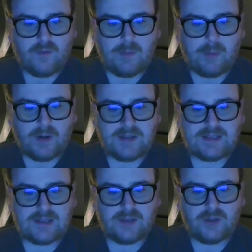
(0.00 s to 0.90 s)
reports
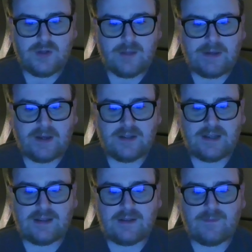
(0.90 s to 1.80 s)
that the Duke
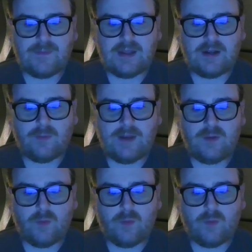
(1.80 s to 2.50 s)
appeared in a red,